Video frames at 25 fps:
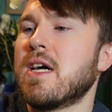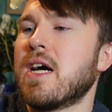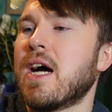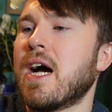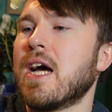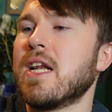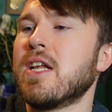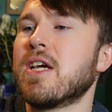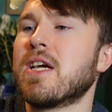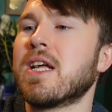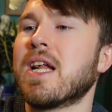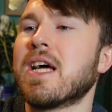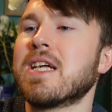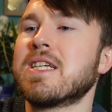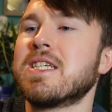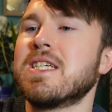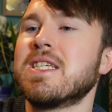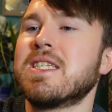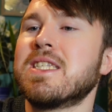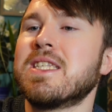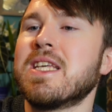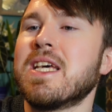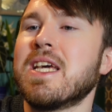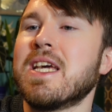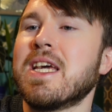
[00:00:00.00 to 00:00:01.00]
and you can actually
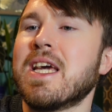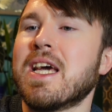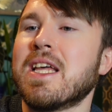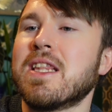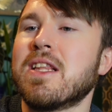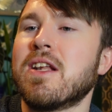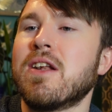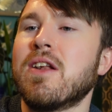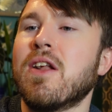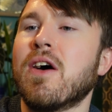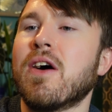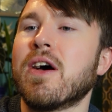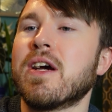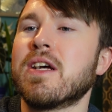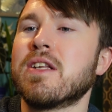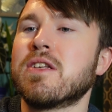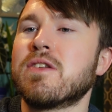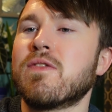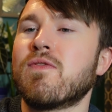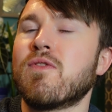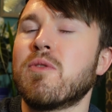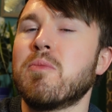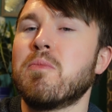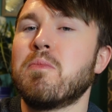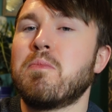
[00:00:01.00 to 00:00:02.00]
see in the light
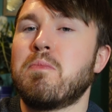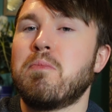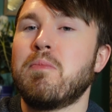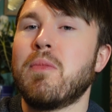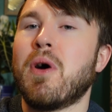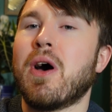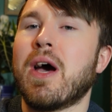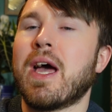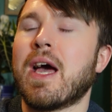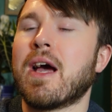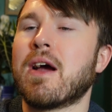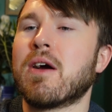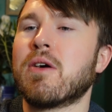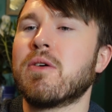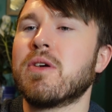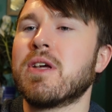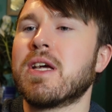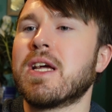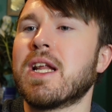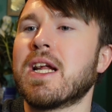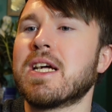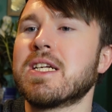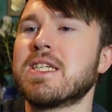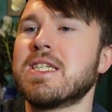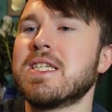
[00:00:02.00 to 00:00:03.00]
from my angle, you
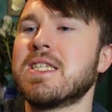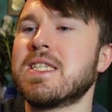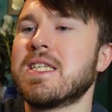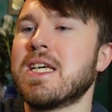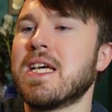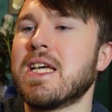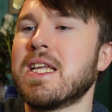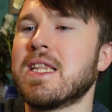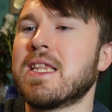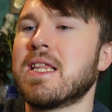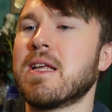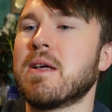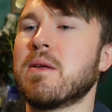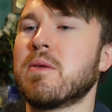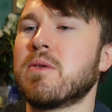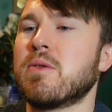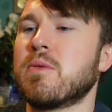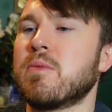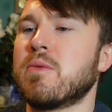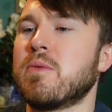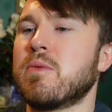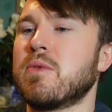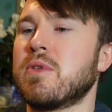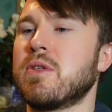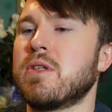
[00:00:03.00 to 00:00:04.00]
can actually see the
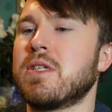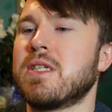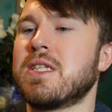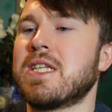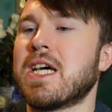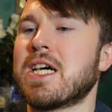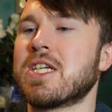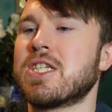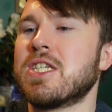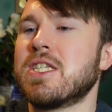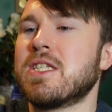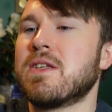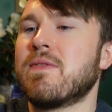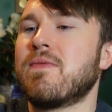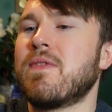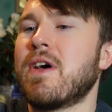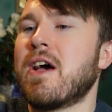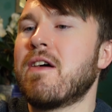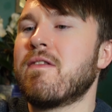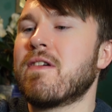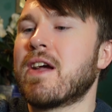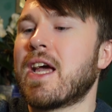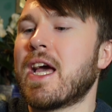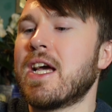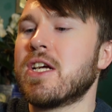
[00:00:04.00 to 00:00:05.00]
dashes of
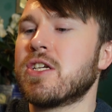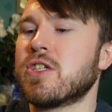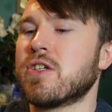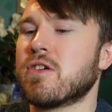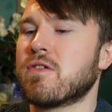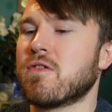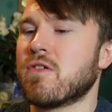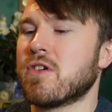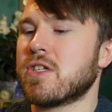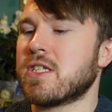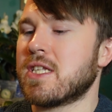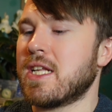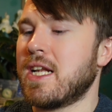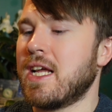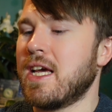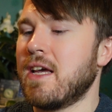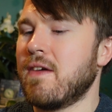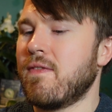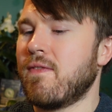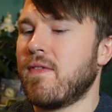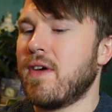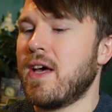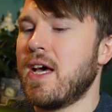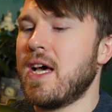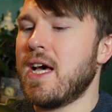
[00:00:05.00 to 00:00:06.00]
variegation across the
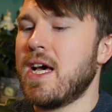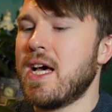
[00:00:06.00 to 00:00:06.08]
leaf.